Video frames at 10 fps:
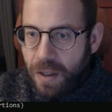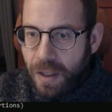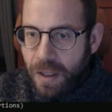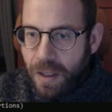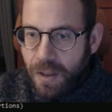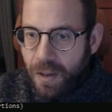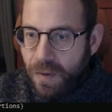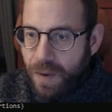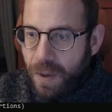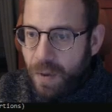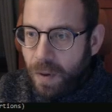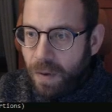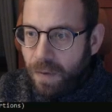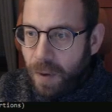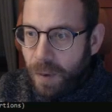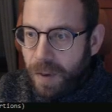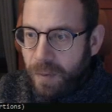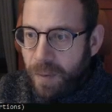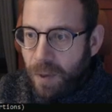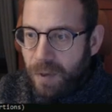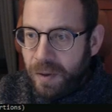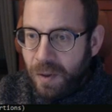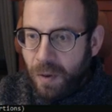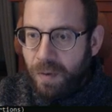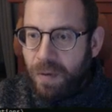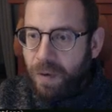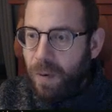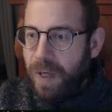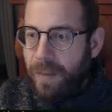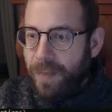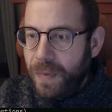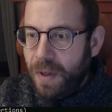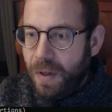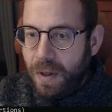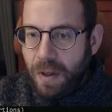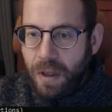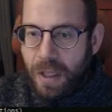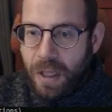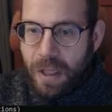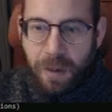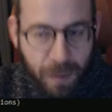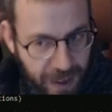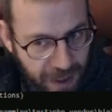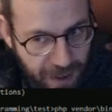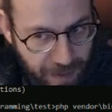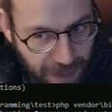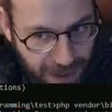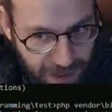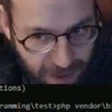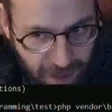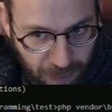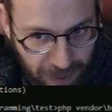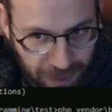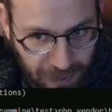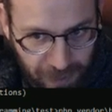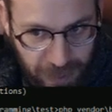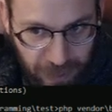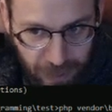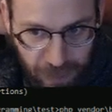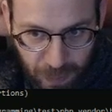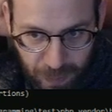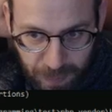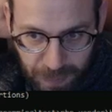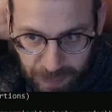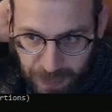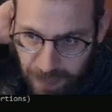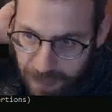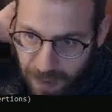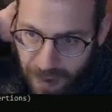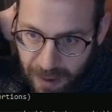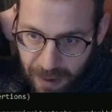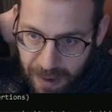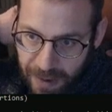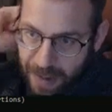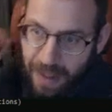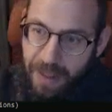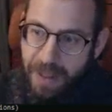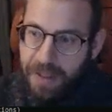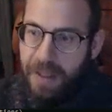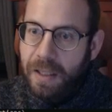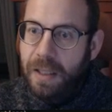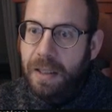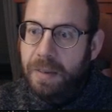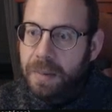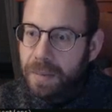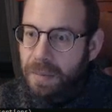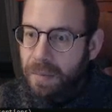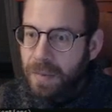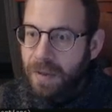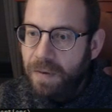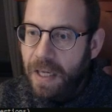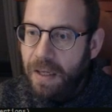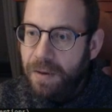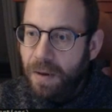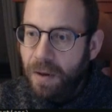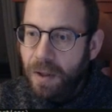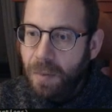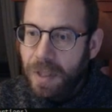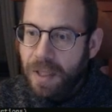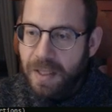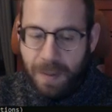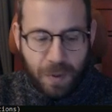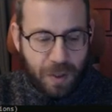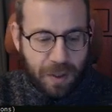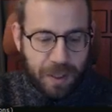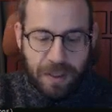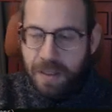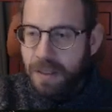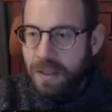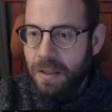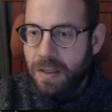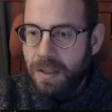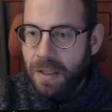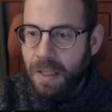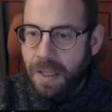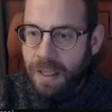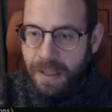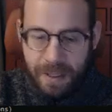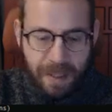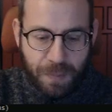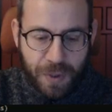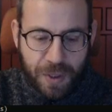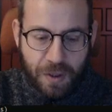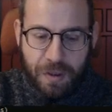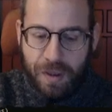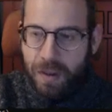Should throw on floating point overflow. Yeah, we might not want to send it invalid argument exception. Let's just say exception